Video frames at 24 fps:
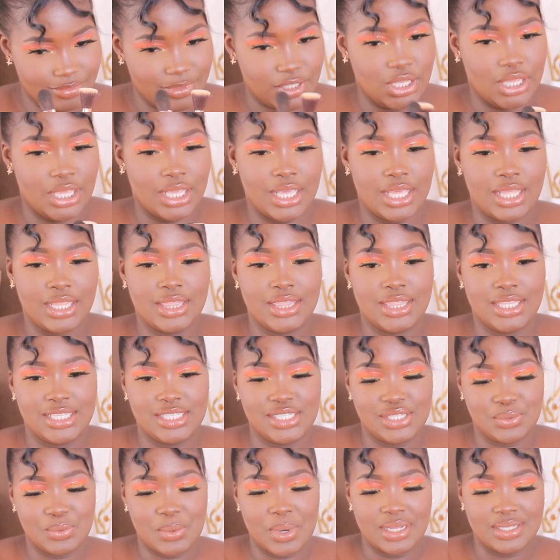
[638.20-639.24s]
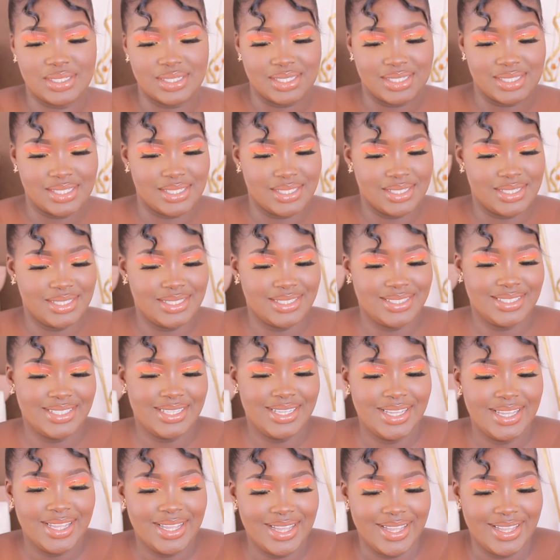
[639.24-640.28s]
you can get these ones.
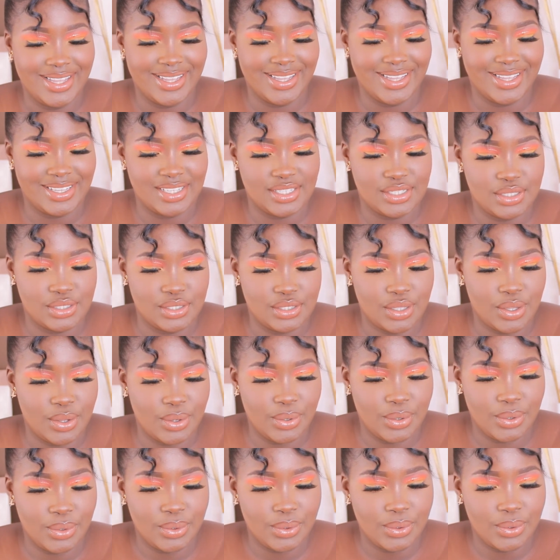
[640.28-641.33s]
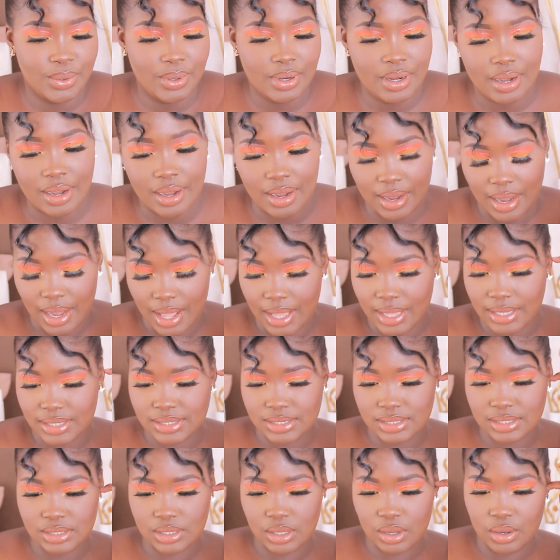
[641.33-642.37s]
Okay, so
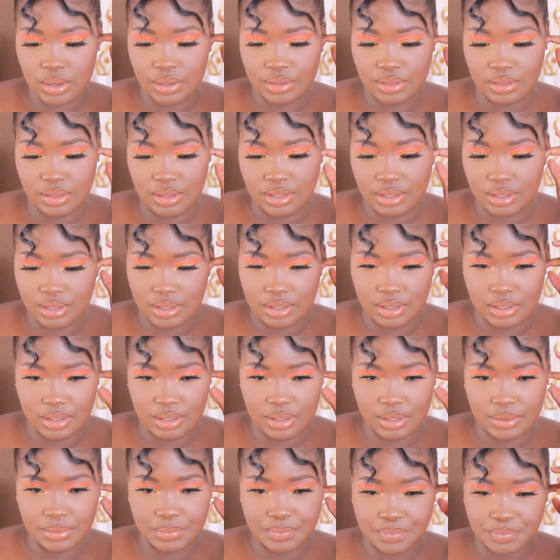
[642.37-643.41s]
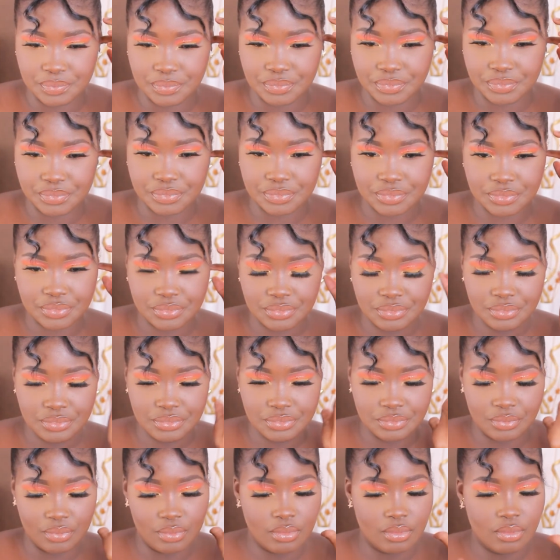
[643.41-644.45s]
next on the
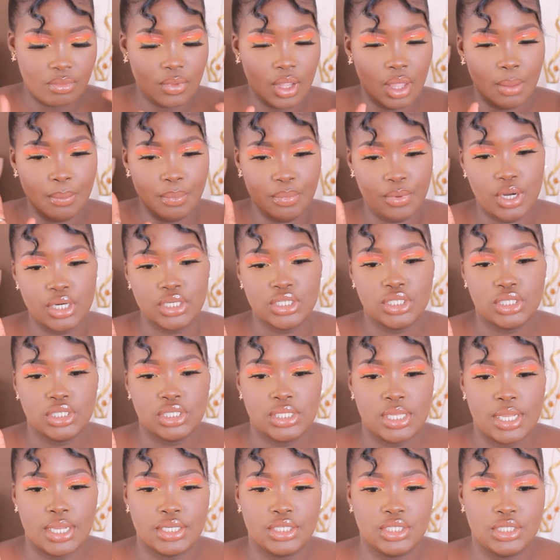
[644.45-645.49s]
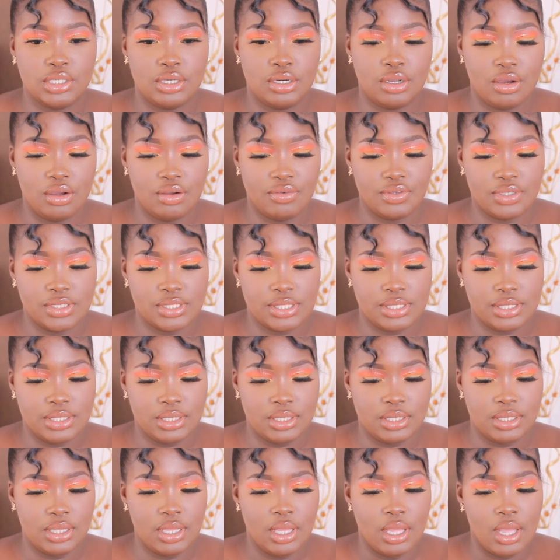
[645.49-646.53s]
brush section,
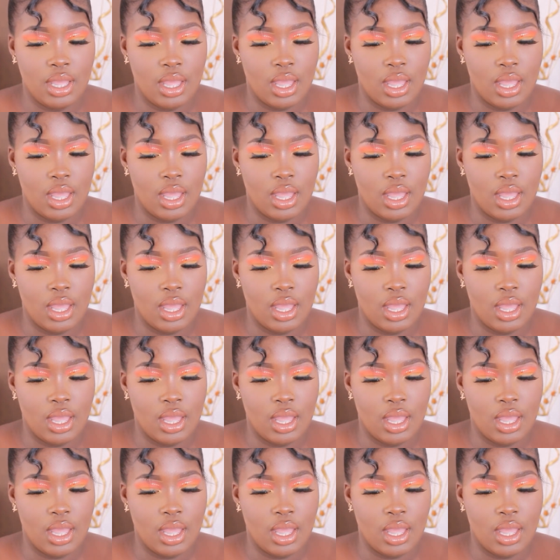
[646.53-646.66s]
obviously